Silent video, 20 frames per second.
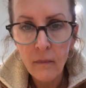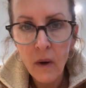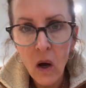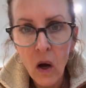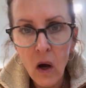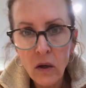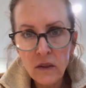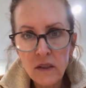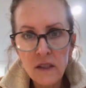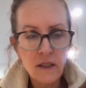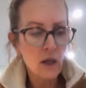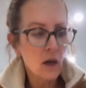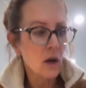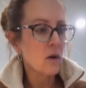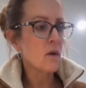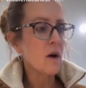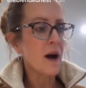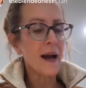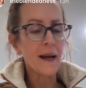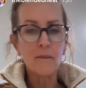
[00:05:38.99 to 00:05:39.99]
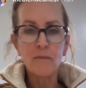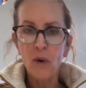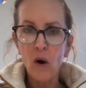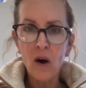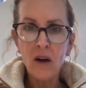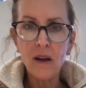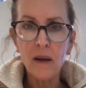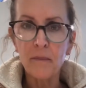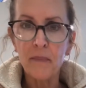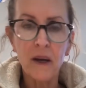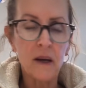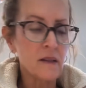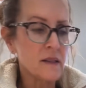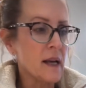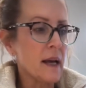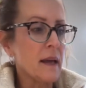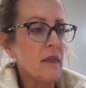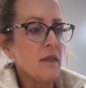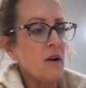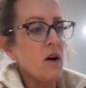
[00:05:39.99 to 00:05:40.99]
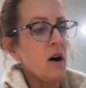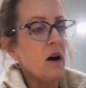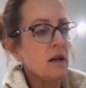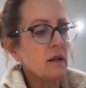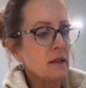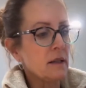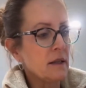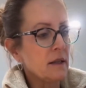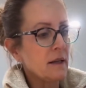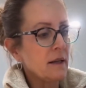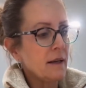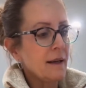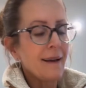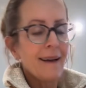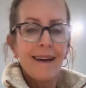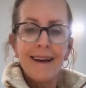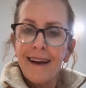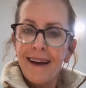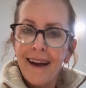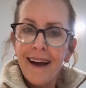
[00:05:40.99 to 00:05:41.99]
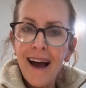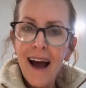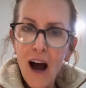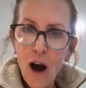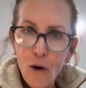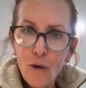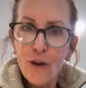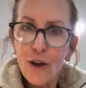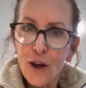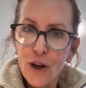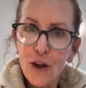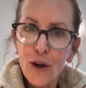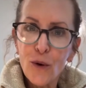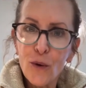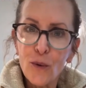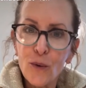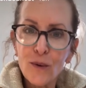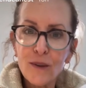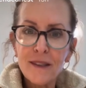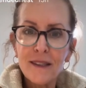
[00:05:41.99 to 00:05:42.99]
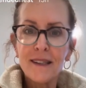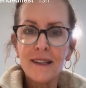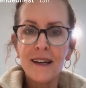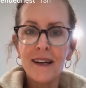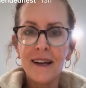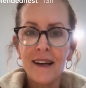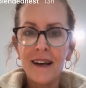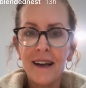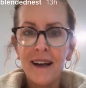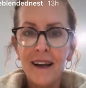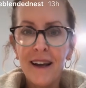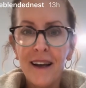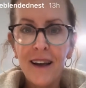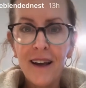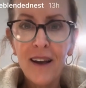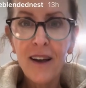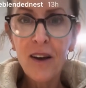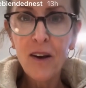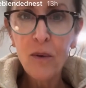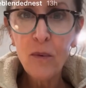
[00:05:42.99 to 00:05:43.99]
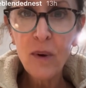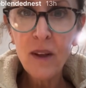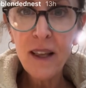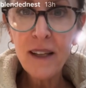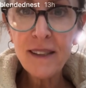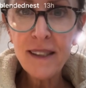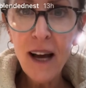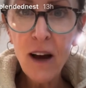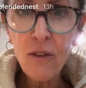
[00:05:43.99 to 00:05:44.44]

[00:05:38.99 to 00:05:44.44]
I bought it because I thought, how cute would this outfit be?